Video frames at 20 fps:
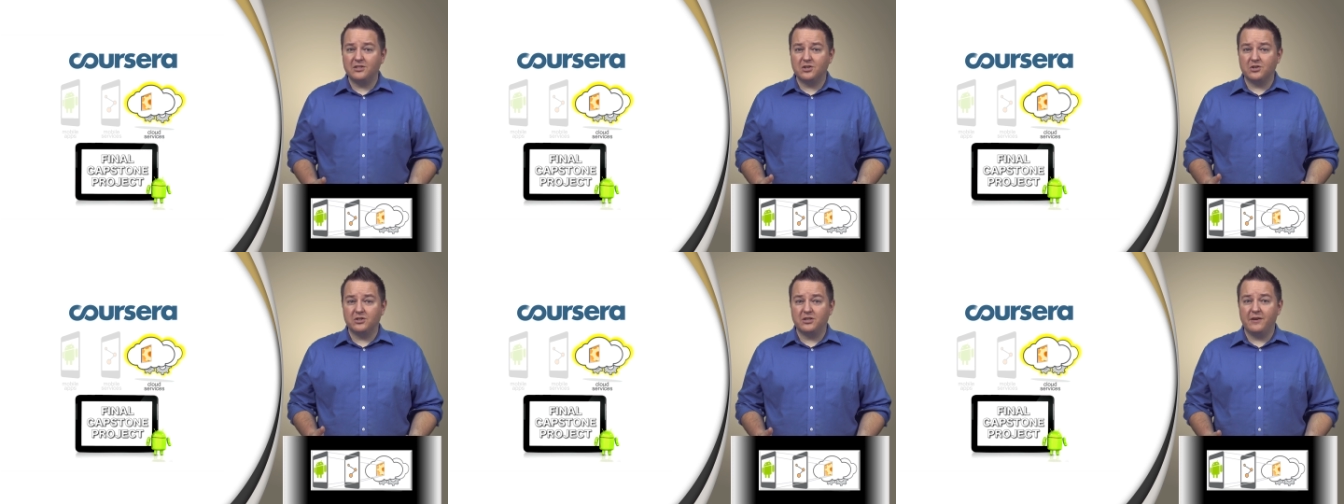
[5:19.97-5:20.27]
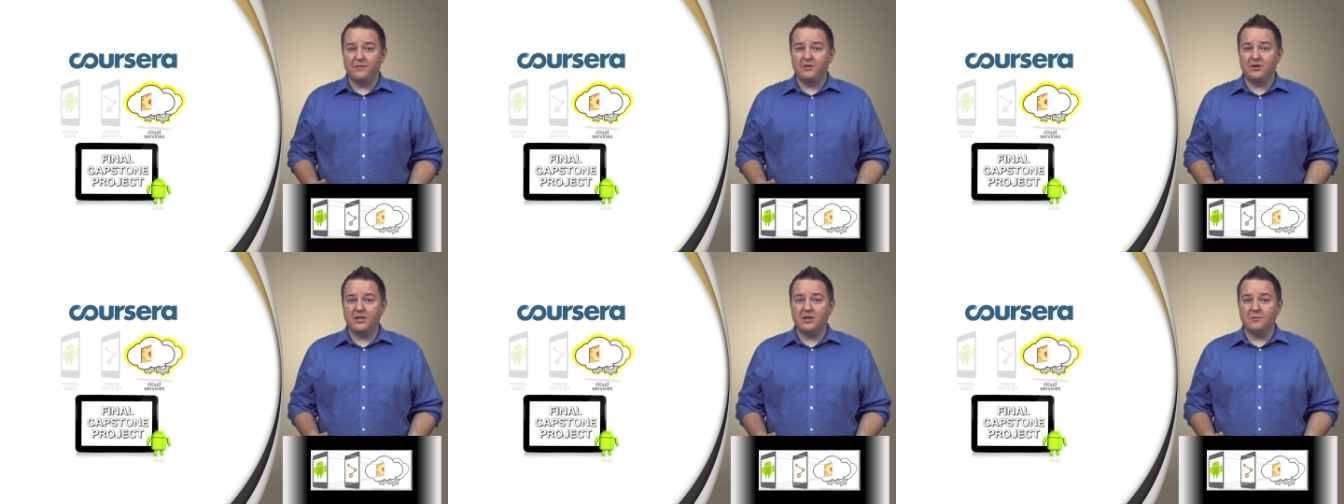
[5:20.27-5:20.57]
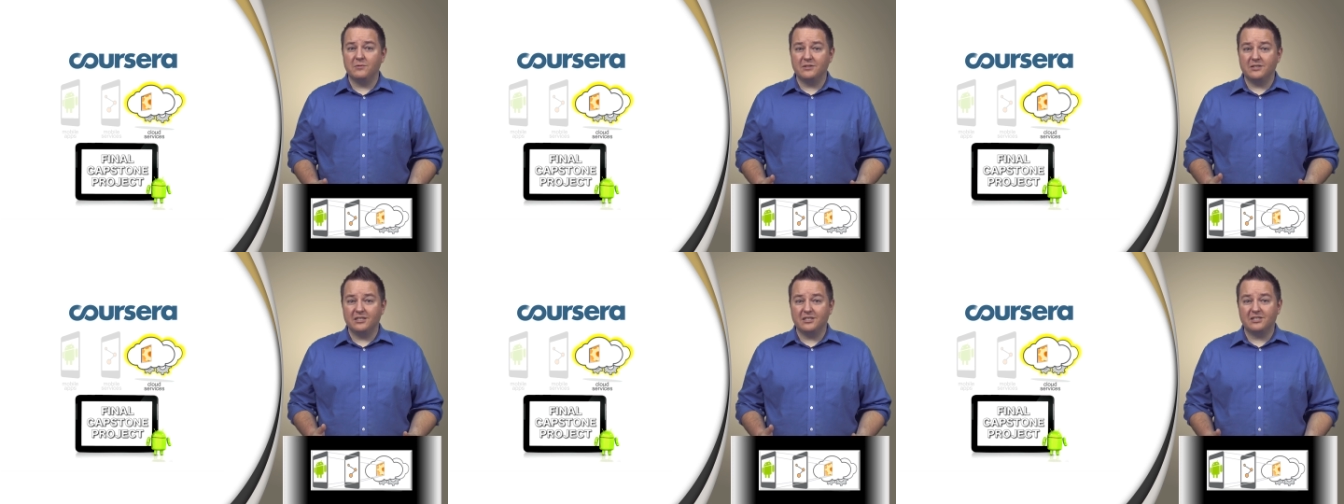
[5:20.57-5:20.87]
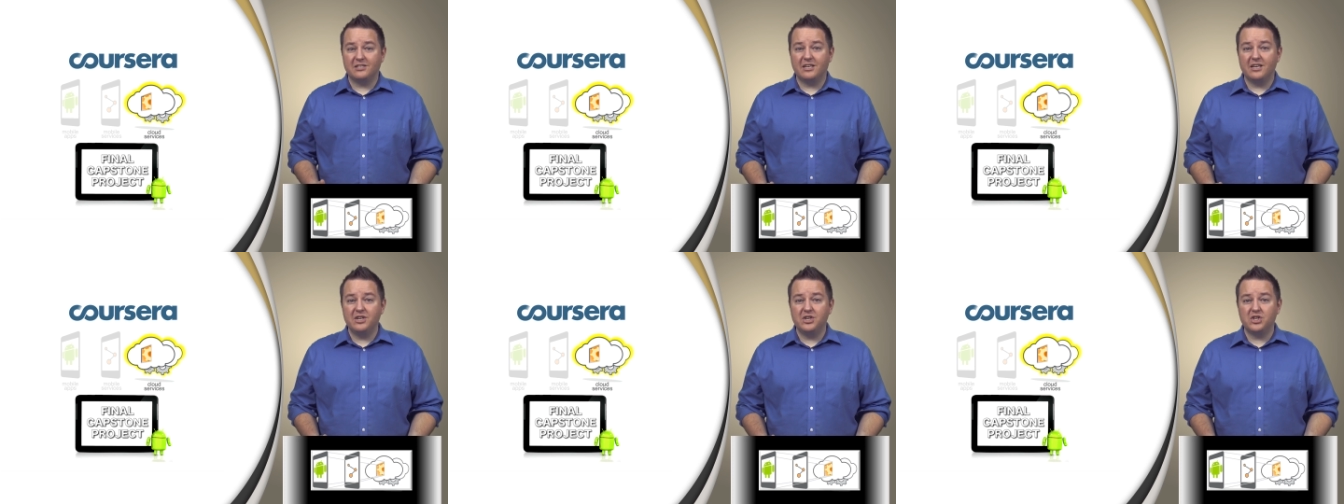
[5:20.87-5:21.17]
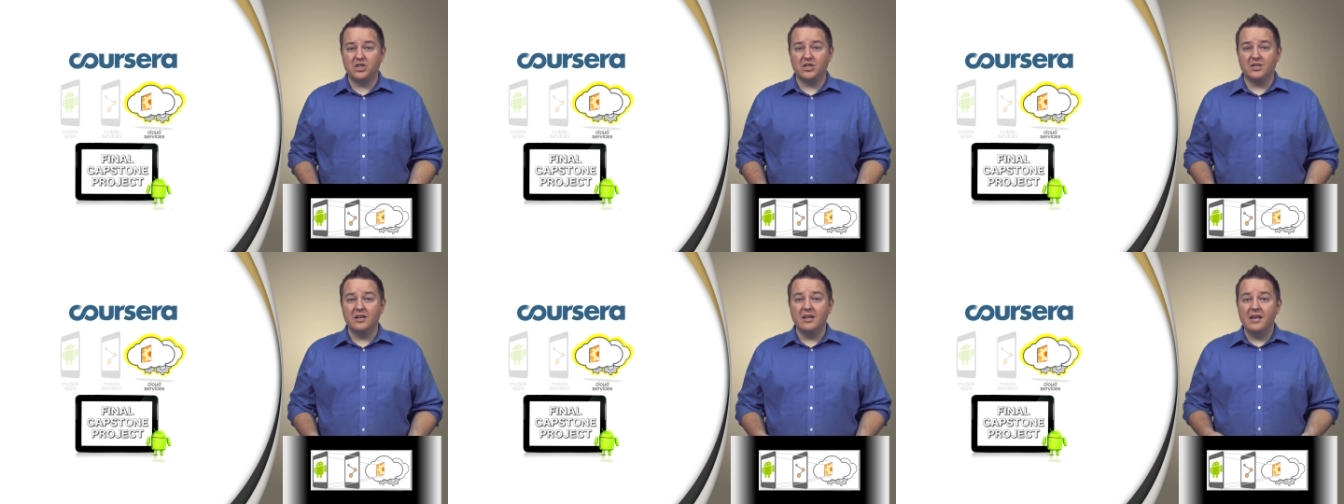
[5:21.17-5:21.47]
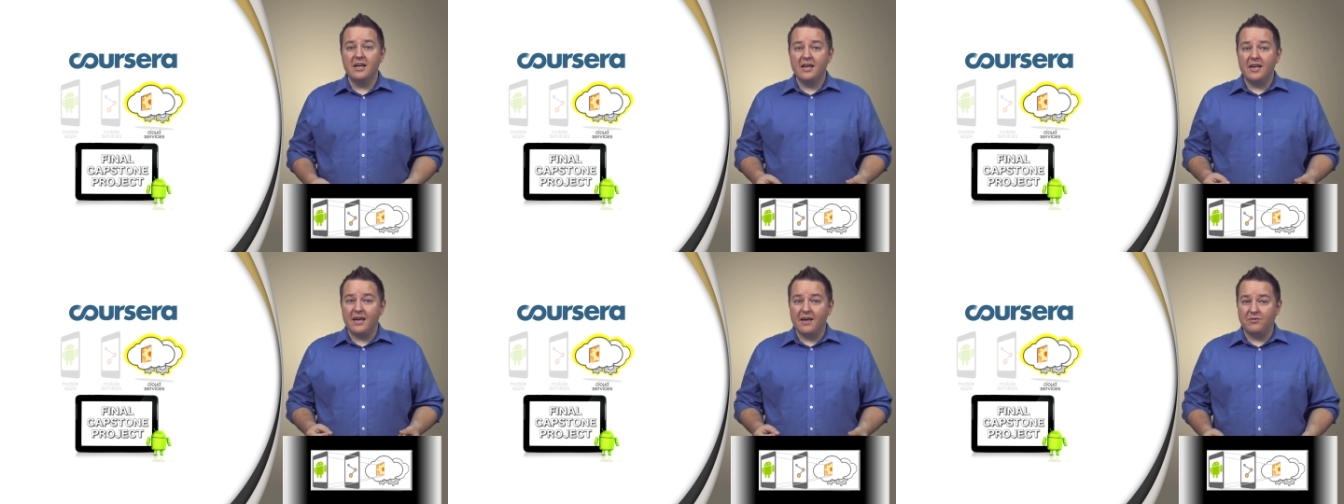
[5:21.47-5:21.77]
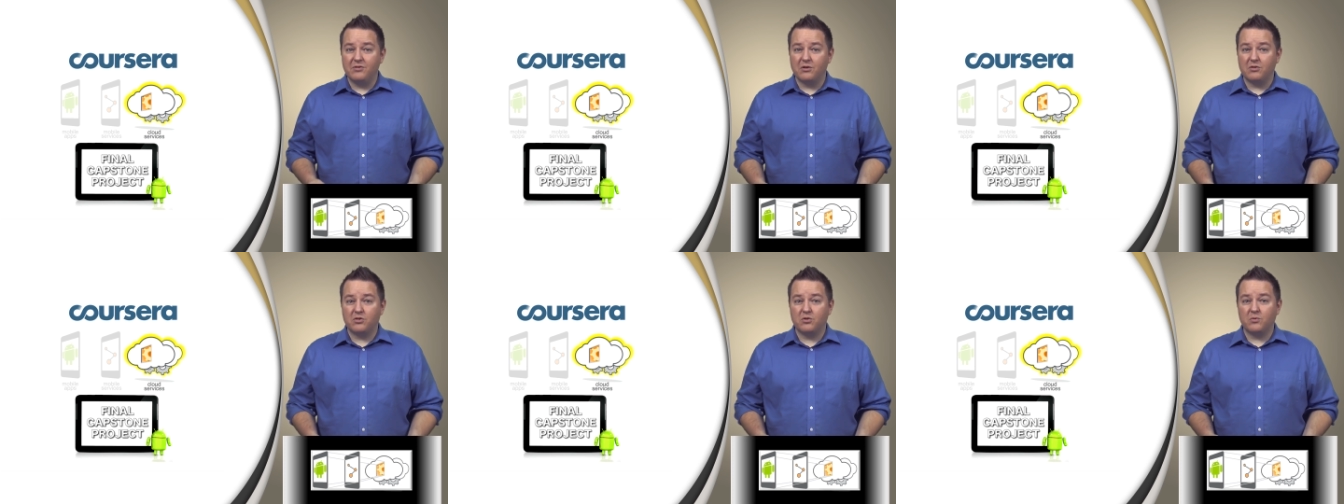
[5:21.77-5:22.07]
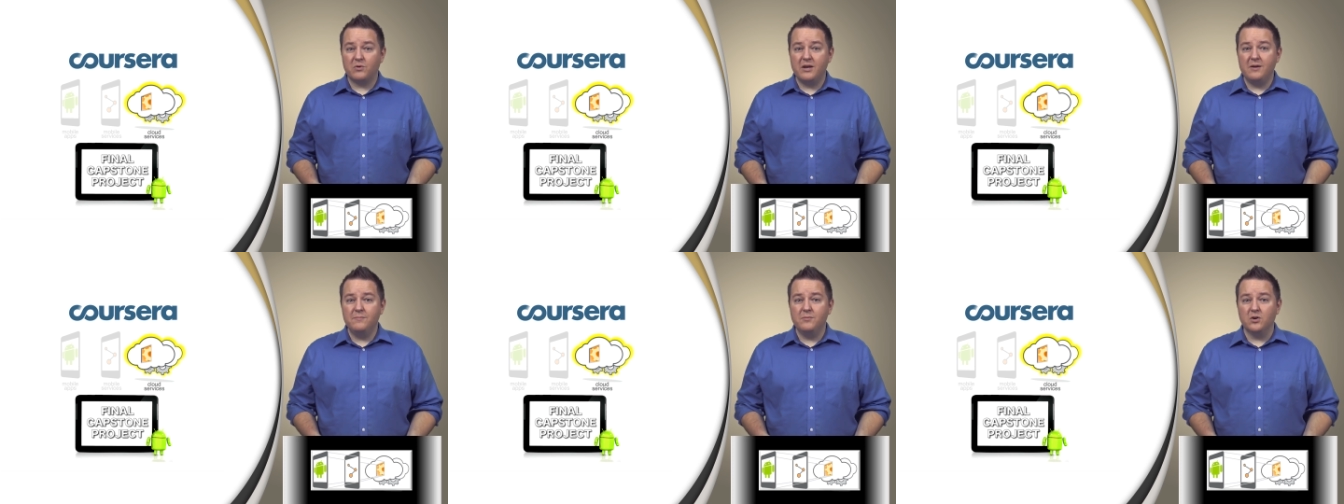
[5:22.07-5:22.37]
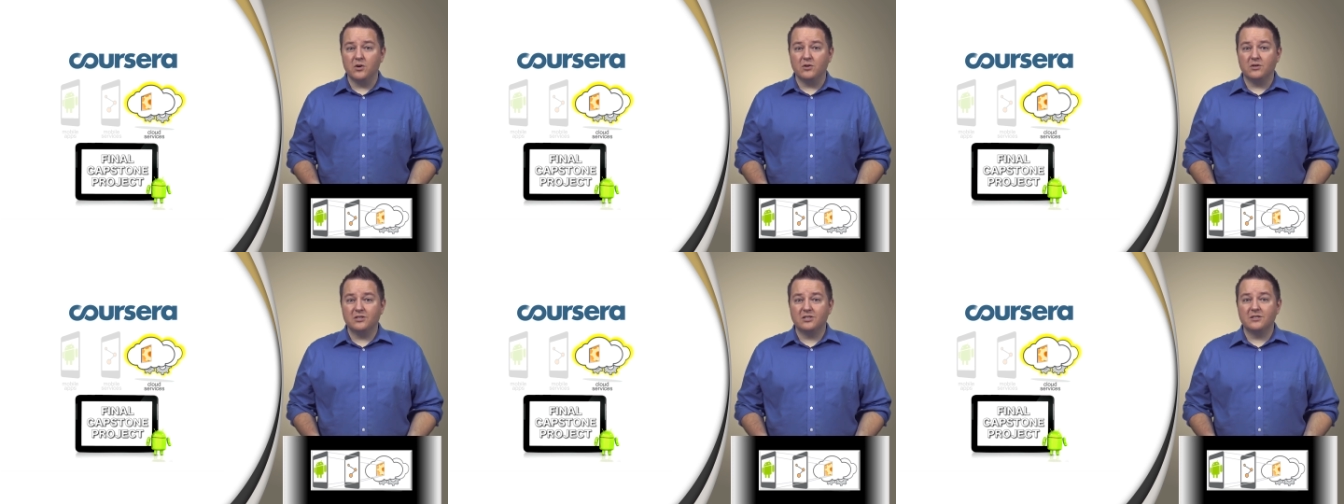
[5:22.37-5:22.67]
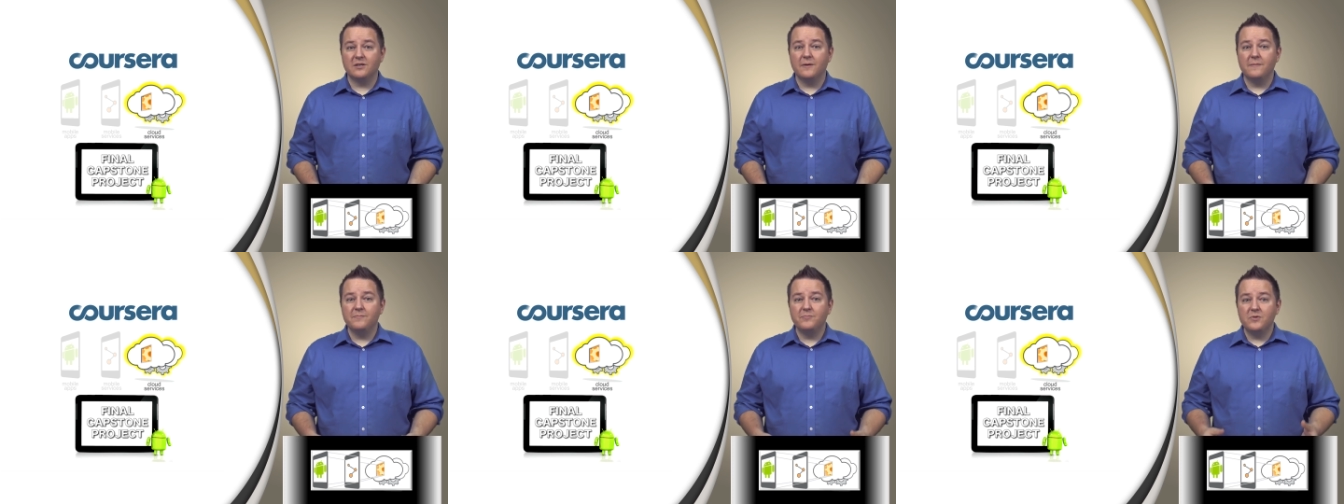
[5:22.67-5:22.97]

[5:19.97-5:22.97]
certificate with distinction in the three MOOCs